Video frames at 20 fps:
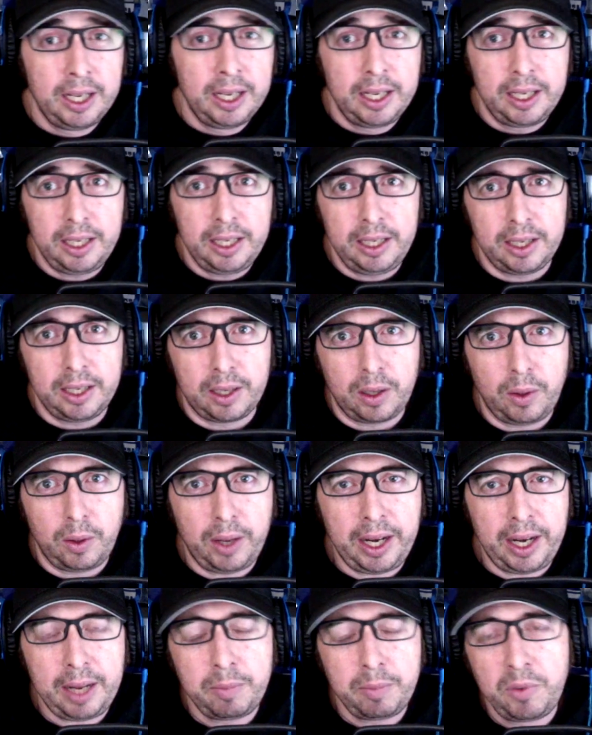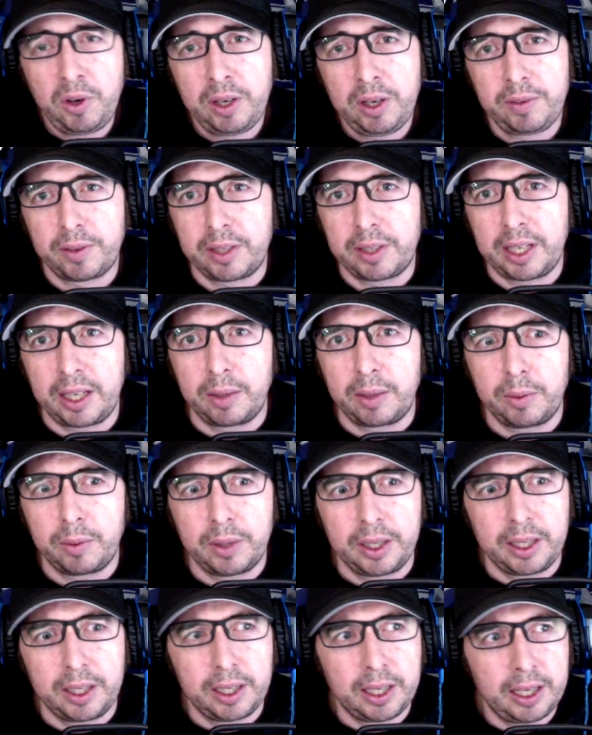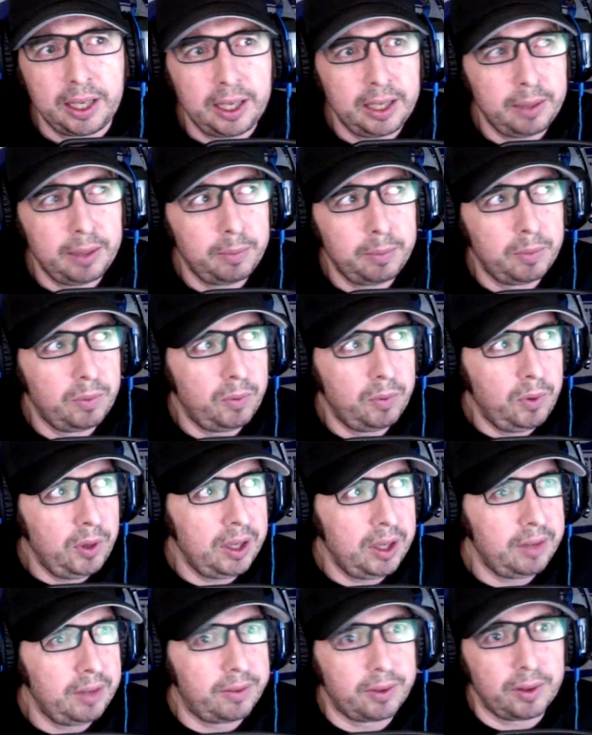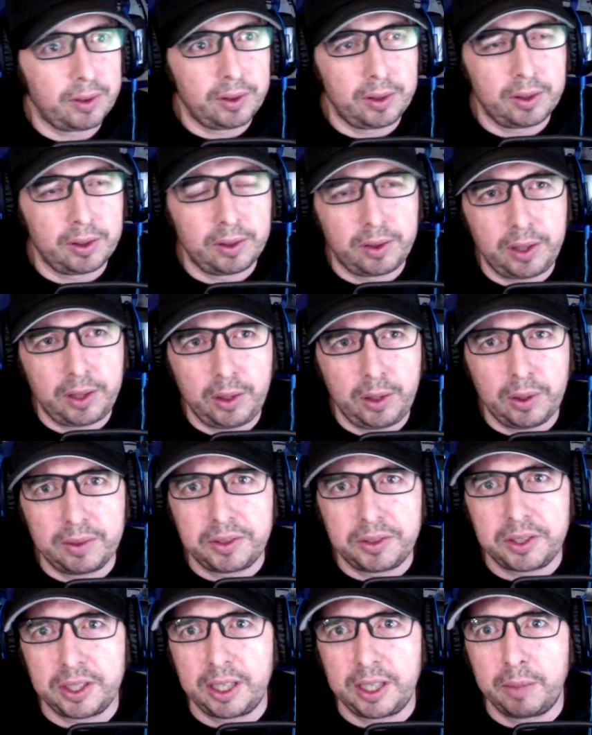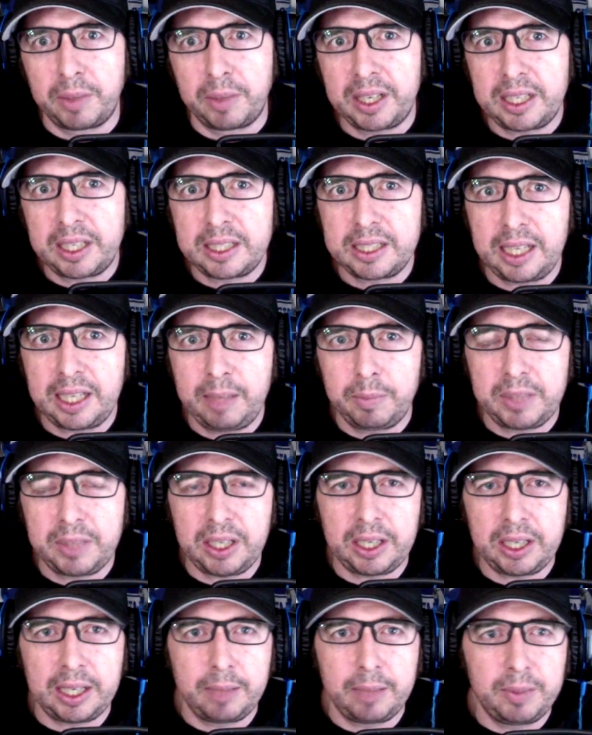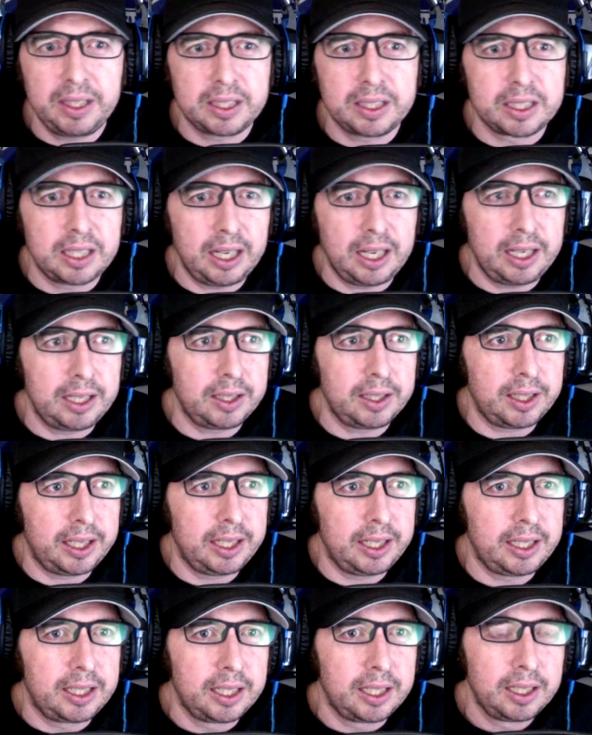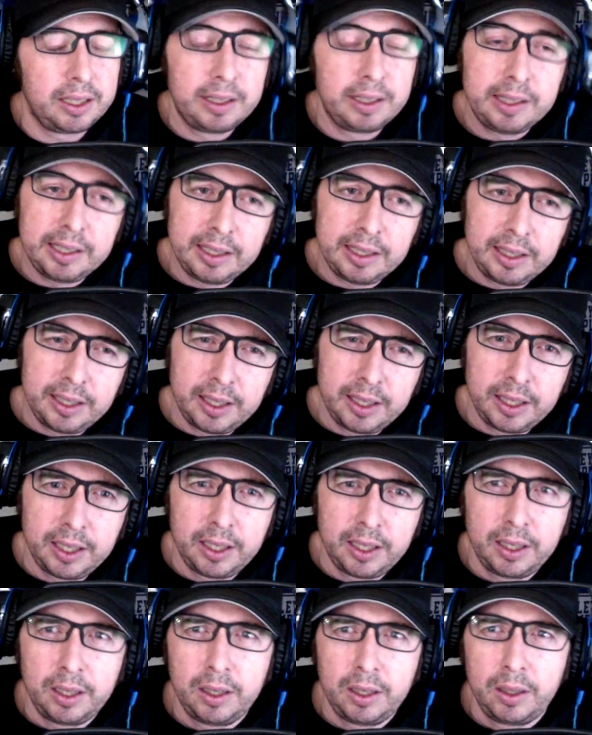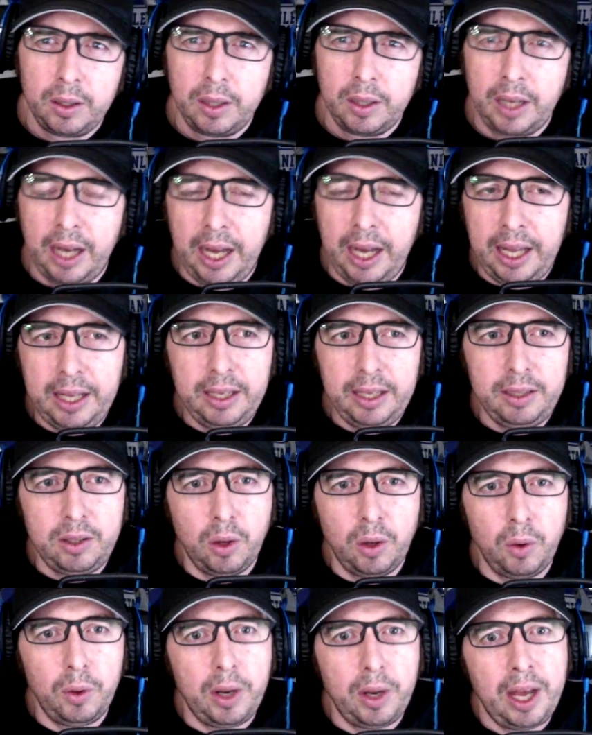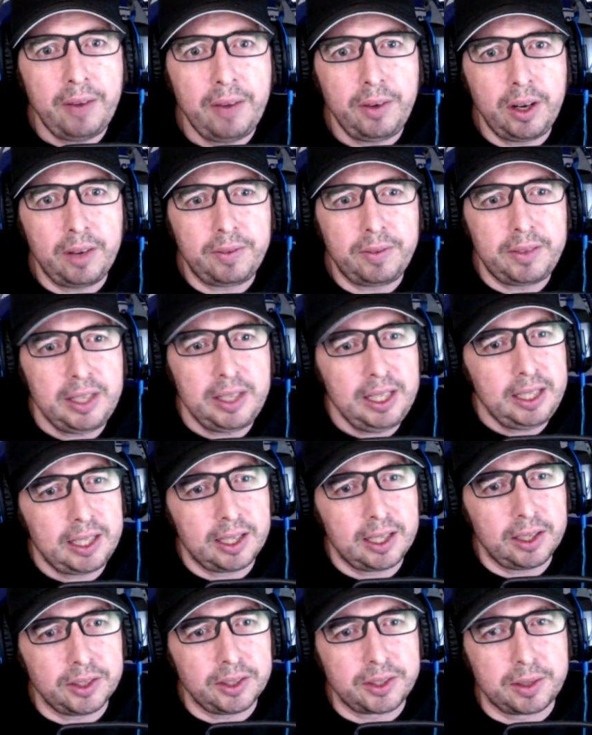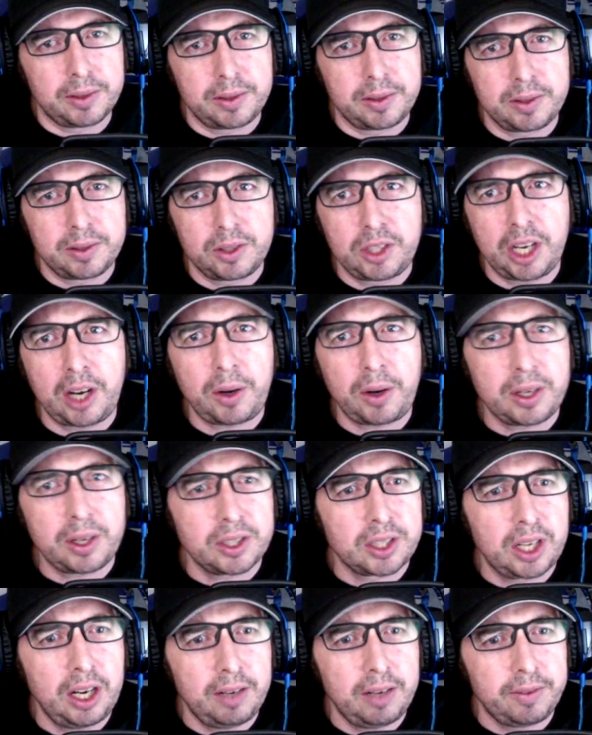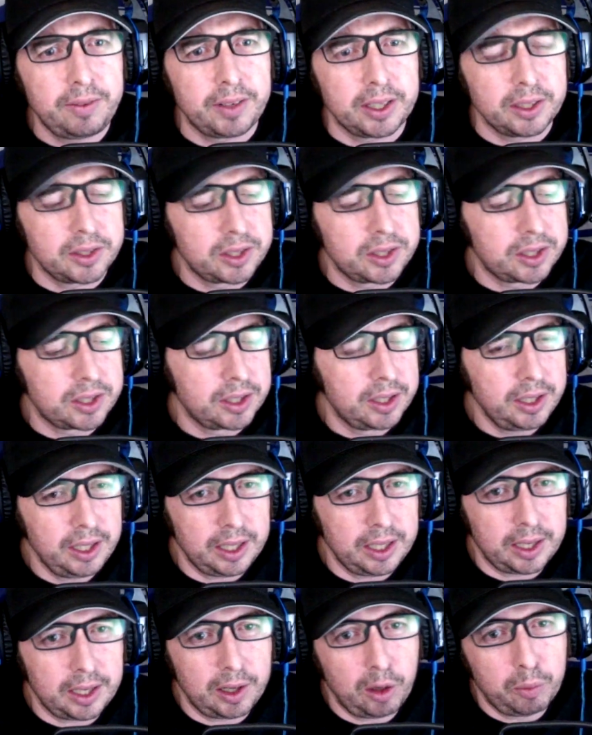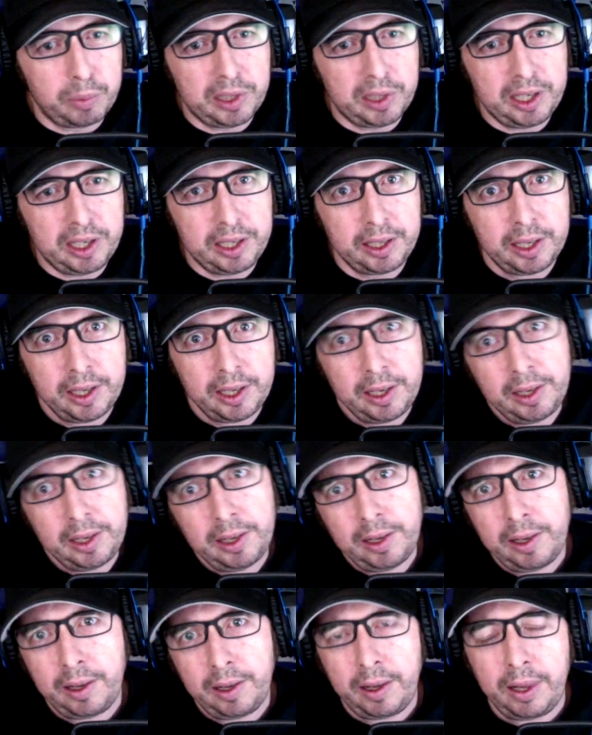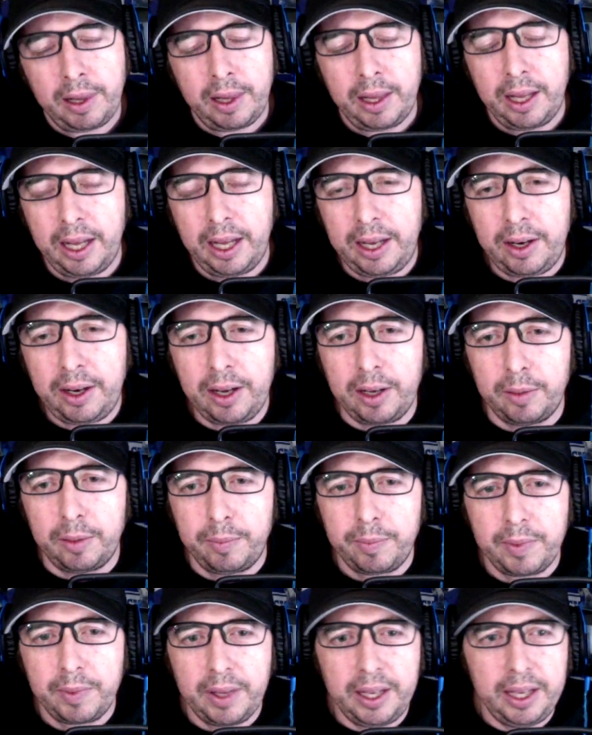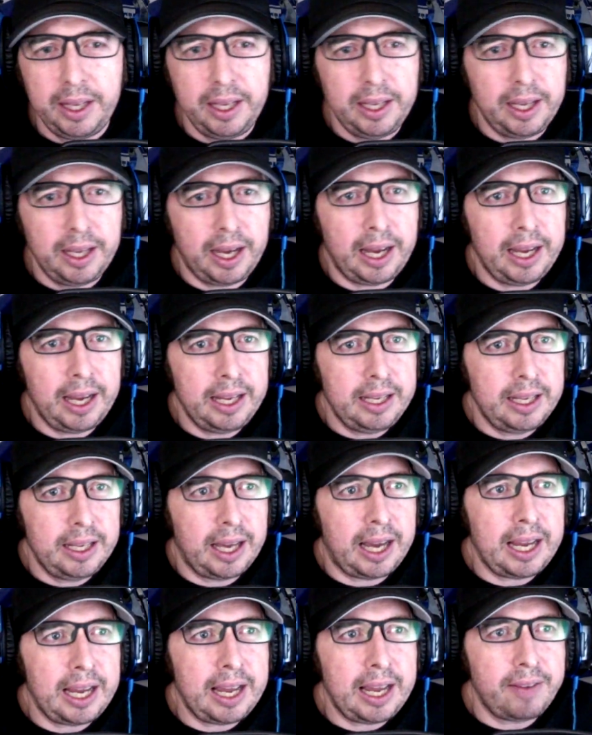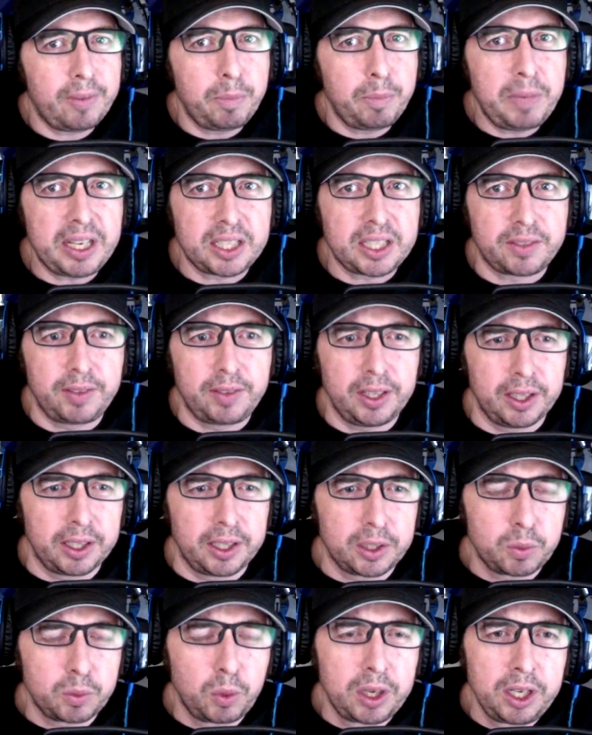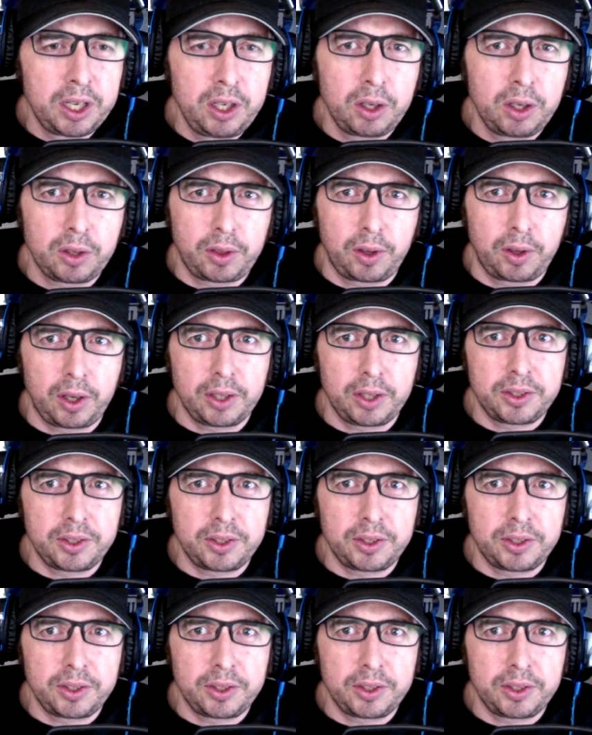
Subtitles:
and I'm rooting for Dana White. I'm rooting for the UFC, but at the same time, it's kind of like I don't have enough details to share his confidence, but I don't know. I have mixed feelings. What are your thoughts?